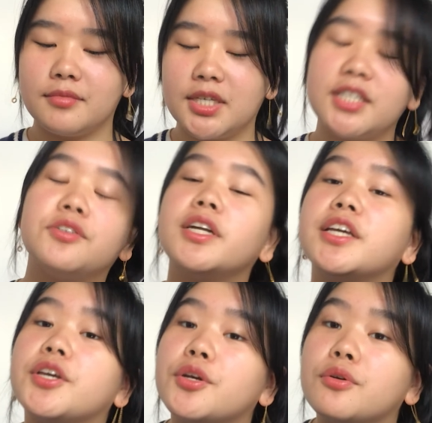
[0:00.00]
It's really
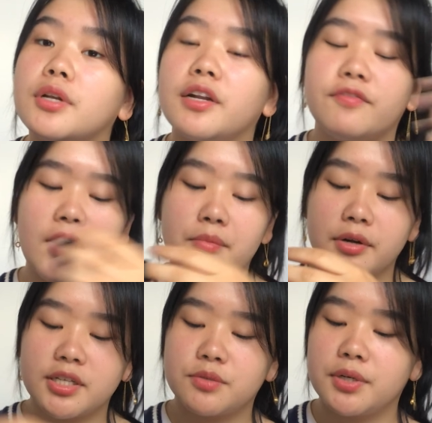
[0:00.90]
cute and the
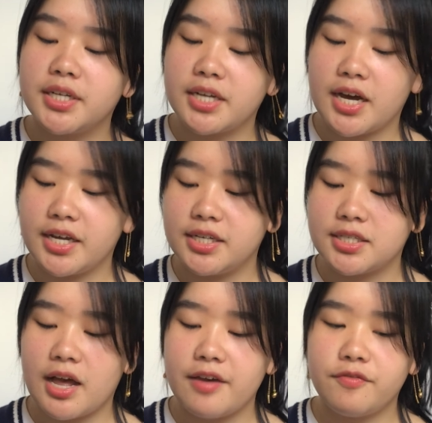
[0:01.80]
fabric is really nice.
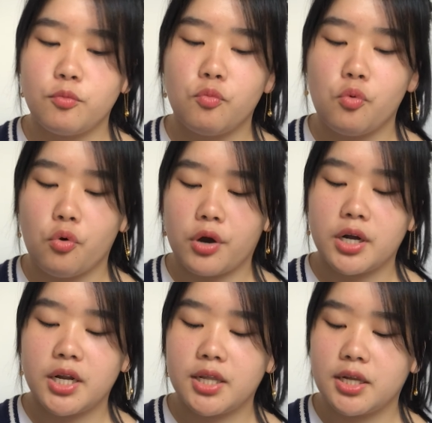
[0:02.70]
I've worn
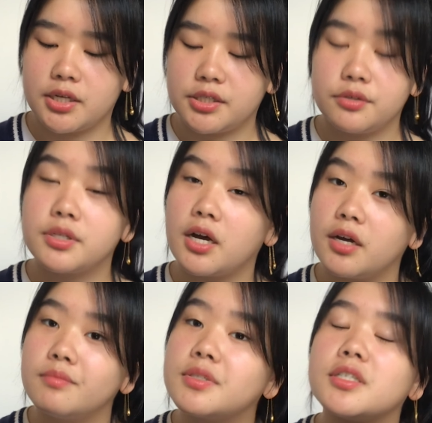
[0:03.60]
it like 2
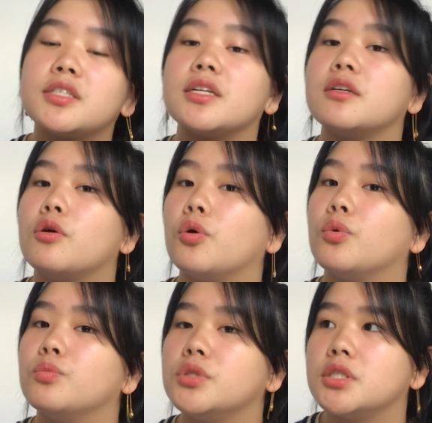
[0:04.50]
times just at
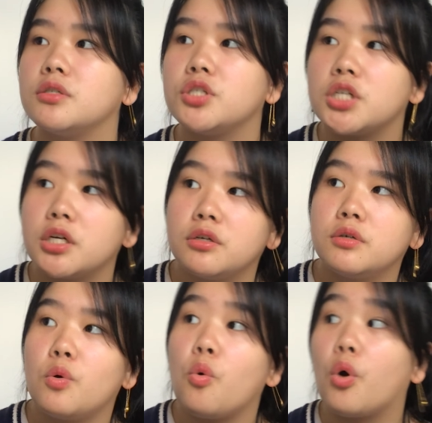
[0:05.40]
home just to
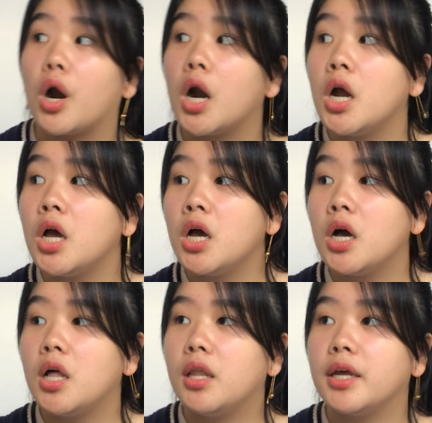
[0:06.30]
chill or
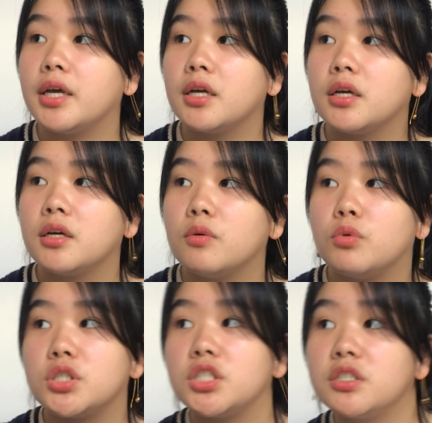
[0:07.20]
like
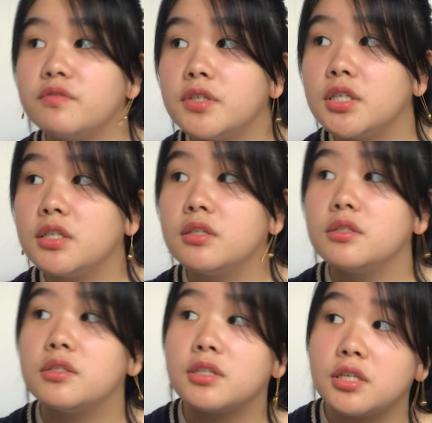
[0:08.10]
watch TV,
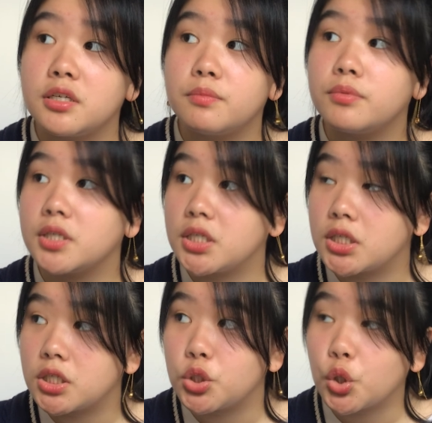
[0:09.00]
sleep,
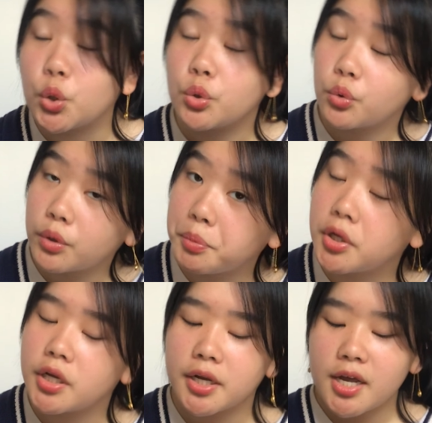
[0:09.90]
eat, you know,
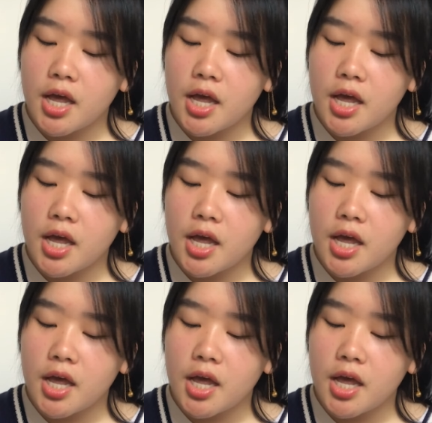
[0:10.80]
repeat.